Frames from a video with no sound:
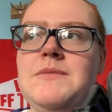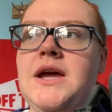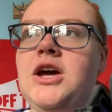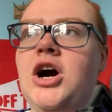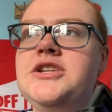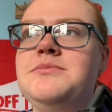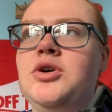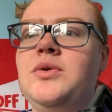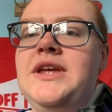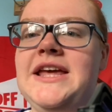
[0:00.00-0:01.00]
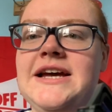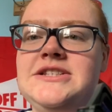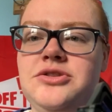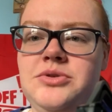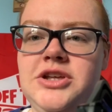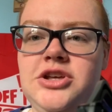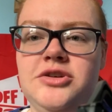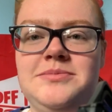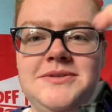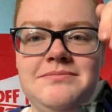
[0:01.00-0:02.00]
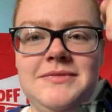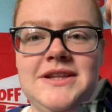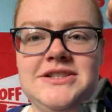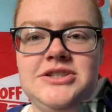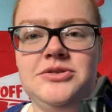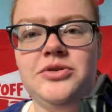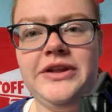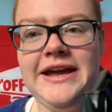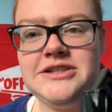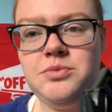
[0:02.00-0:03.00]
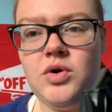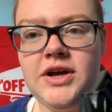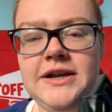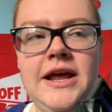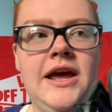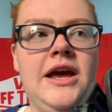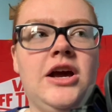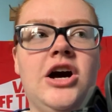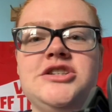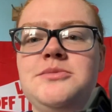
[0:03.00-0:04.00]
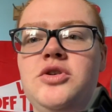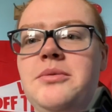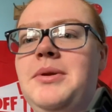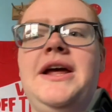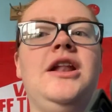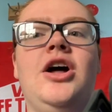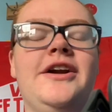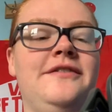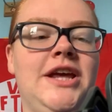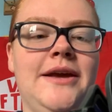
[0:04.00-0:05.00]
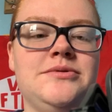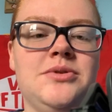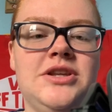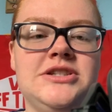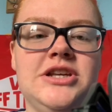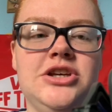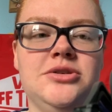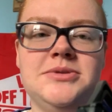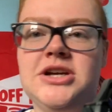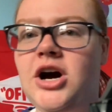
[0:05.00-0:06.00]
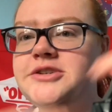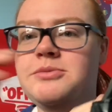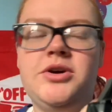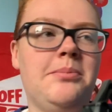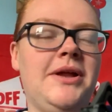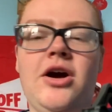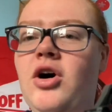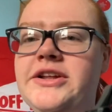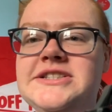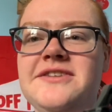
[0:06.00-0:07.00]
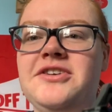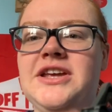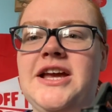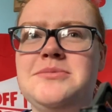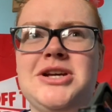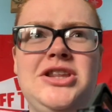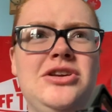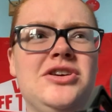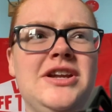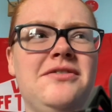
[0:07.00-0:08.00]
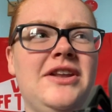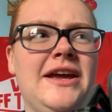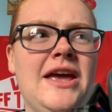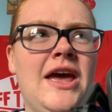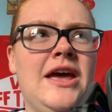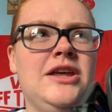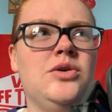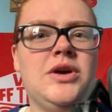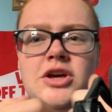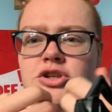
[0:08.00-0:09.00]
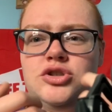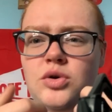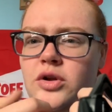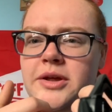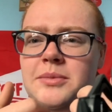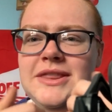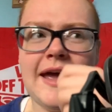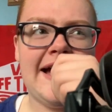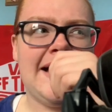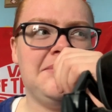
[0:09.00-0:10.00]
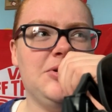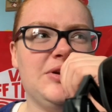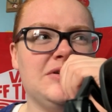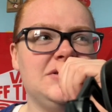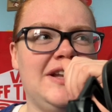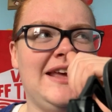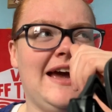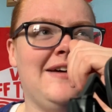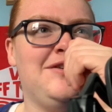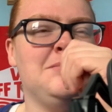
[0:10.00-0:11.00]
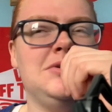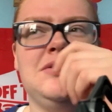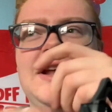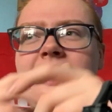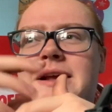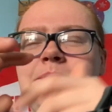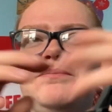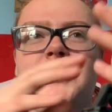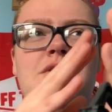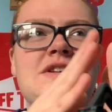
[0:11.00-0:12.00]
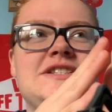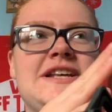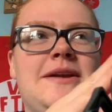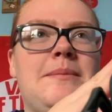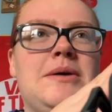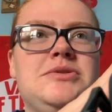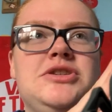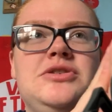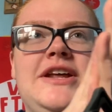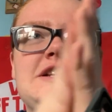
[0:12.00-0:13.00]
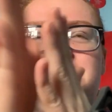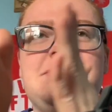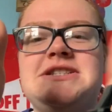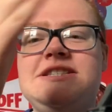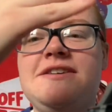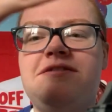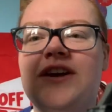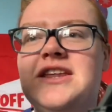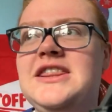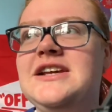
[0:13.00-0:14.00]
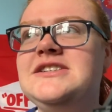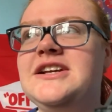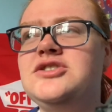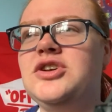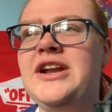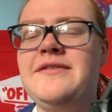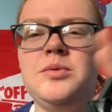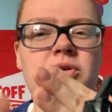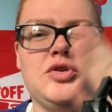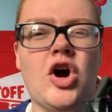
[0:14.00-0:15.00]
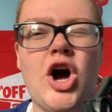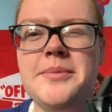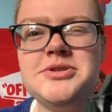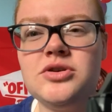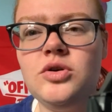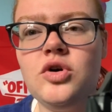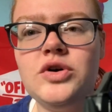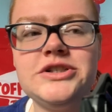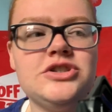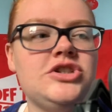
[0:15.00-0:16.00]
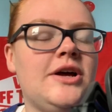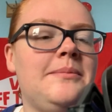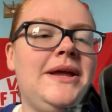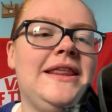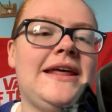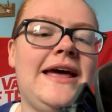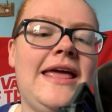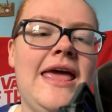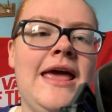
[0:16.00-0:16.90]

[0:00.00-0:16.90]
Cosmo, he has 3 cubes. This dude only has 1. Cosmo can play a lot of games with his cubes. Cosmo can play all these different games. I think you can even like, you can control him with the app. You can also like have him do like, you can set him up to do like specific things, like so you can have him go through an obstacle course or something like that.